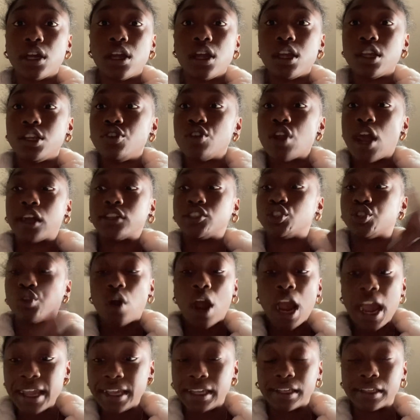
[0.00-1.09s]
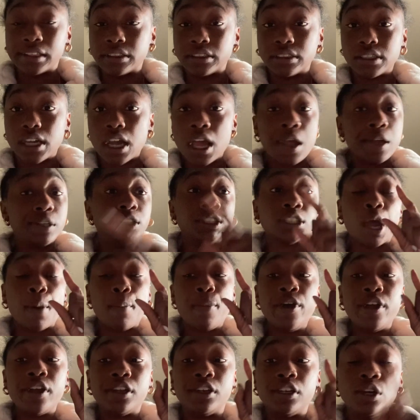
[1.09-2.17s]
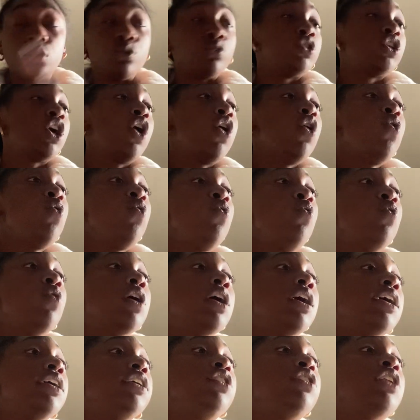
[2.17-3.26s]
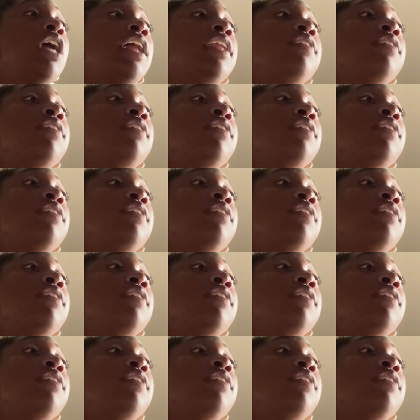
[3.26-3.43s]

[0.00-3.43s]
You're not trying. You're not putting no toe. You're not